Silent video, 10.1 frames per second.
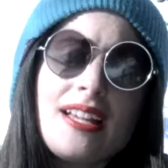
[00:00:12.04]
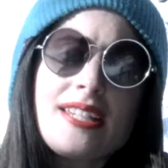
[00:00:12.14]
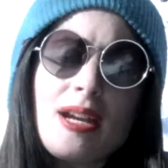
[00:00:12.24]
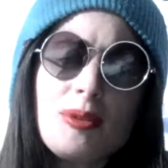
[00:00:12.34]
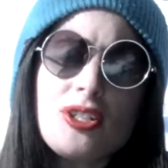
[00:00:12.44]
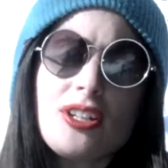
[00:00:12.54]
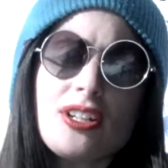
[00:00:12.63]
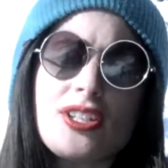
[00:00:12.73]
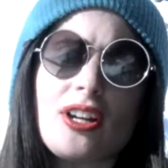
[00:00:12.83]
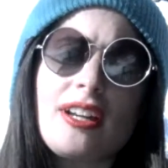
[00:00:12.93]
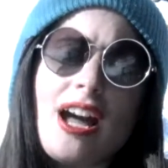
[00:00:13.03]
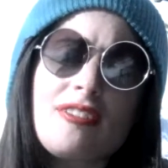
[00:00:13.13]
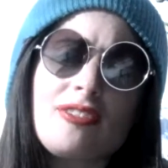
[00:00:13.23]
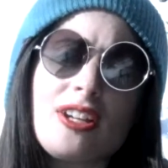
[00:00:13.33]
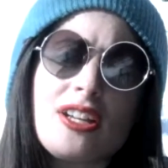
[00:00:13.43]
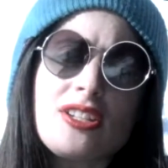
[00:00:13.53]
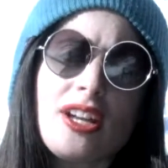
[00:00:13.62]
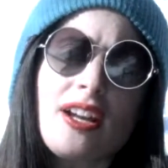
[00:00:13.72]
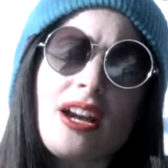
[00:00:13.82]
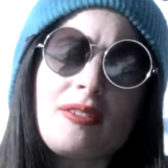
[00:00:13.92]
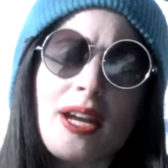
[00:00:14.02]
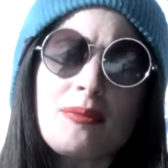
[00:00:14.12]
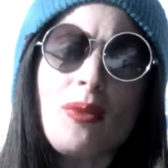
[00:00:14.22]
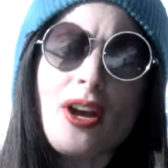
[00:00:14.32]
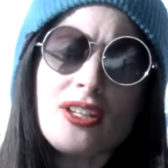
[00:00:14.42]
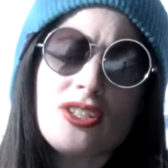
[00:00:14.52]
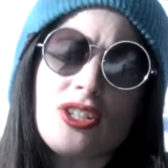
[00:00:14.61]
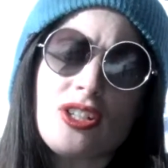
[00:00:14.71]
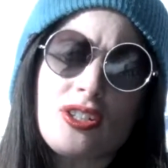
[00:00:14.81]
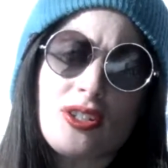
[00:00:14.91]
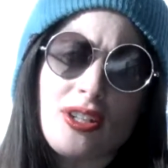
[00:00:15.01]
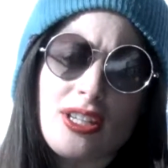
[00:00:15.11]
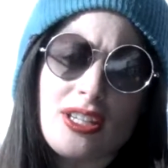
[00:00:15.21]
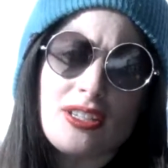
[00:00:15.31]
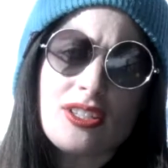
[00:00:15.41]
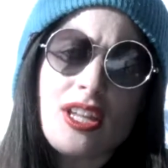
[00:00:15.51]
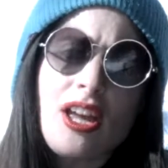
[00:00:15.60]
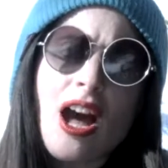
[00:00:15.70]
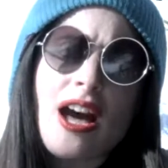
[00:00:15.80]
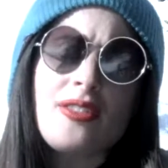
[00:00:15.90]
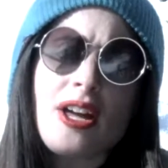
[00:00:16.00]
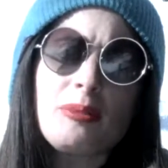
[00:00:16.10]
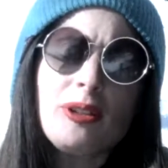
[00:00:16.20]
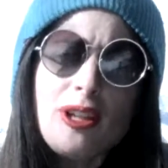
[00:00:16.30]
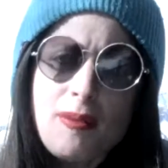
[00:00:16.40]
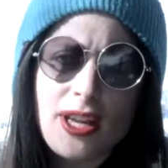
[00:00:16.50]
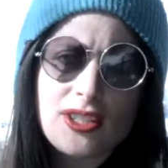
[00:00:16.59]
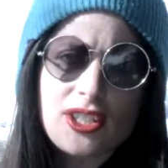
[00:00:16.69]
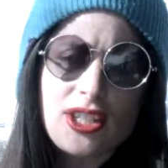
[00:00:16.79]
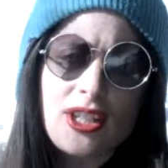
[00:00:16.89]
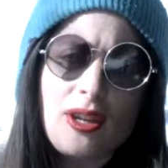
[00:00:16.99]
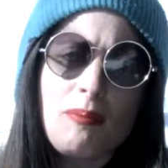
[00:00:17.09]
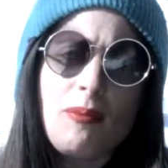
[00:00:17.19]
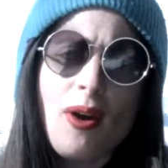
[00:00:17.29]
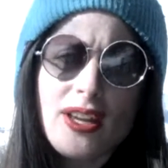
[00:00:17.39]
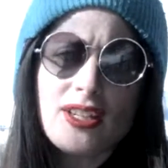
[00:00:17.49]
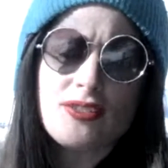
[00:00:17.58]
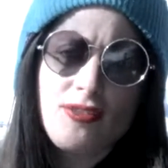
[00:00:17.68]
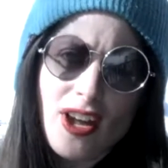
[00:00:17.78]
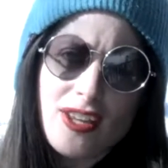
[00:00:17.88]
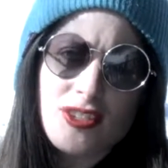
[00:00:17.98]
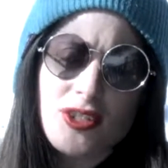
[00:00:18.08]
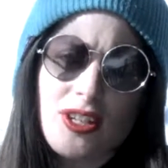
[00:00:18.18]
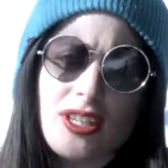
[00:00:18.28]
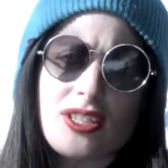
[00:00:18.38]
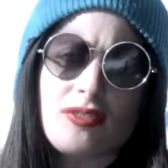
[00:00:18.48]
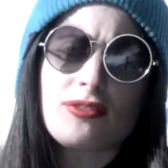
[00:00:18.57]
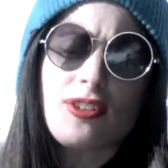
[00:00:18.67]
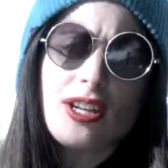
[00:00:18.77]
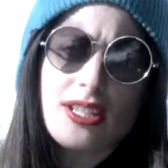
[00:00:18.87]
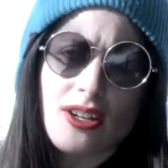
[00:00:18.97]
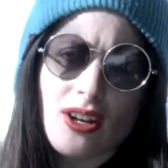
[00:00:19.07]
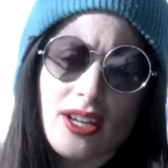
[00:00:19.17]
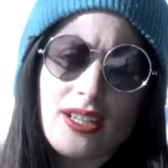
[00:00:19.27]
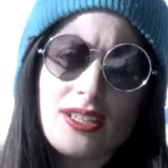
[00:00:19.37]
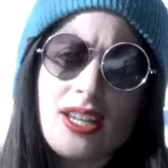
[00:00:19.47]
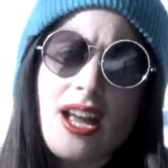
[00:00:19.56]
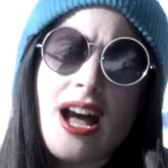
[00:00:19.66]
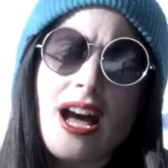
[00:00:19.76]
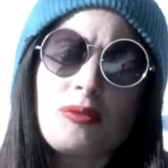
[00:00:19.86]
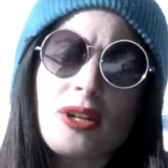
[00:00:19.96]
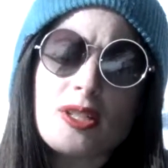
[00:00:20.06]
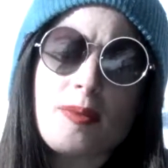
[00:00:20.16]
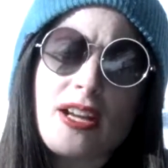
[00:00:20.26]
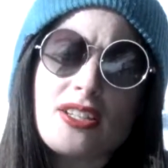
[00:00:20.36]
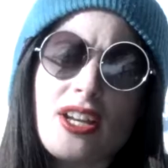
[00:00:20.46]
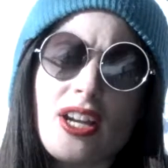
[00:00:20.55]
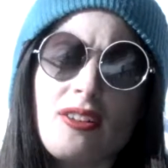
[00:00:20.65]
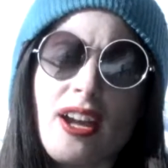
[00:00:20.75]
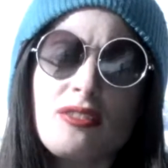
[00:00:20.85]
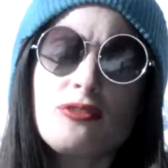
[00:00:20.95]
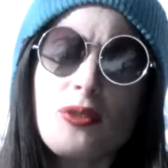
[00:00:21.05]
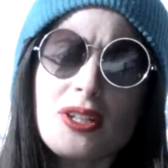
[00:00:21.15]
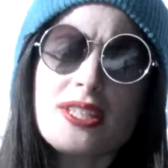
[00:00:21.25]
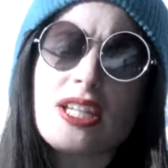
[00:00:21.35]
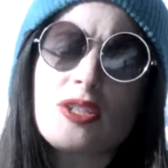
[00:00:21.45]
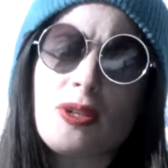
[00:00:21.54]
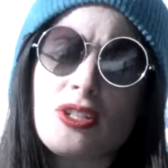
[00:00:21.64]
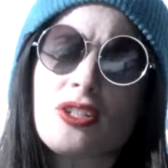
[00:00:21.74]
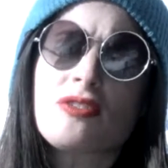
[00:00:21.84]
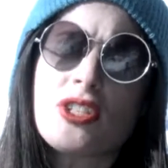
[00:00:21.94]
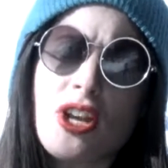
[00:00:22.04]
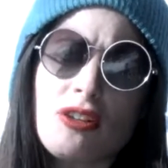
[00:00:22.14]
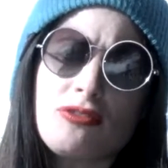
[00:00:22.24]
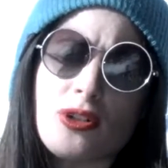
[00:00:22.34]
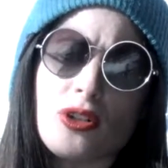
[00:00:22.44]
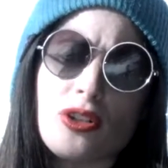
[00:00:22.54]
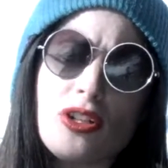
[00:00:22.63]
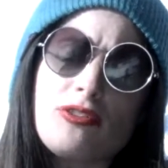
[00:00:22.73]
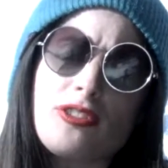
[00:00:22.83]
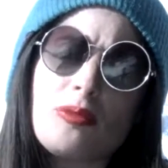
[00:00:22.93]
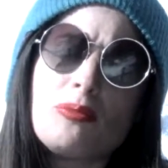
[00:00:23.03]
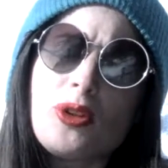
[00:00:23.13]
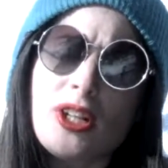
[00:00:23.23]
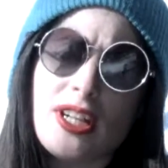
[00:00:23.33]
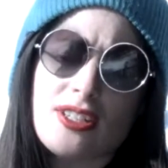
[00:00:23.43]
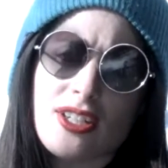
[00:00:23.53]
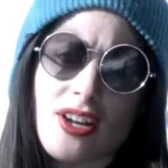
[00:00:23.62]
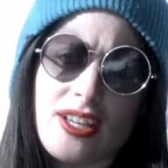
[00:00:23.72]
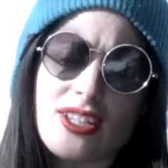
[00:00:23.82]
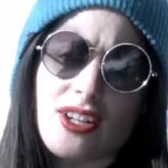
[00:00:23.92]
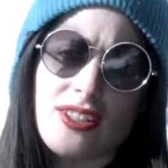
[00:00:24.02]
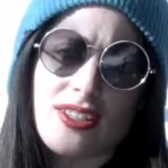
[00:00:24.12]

Temperatures are averaging around -2 degrees, and that plummets to -5 degrees on Friday night, and we're expecting around 4 centimetres of snowfall from morning to night on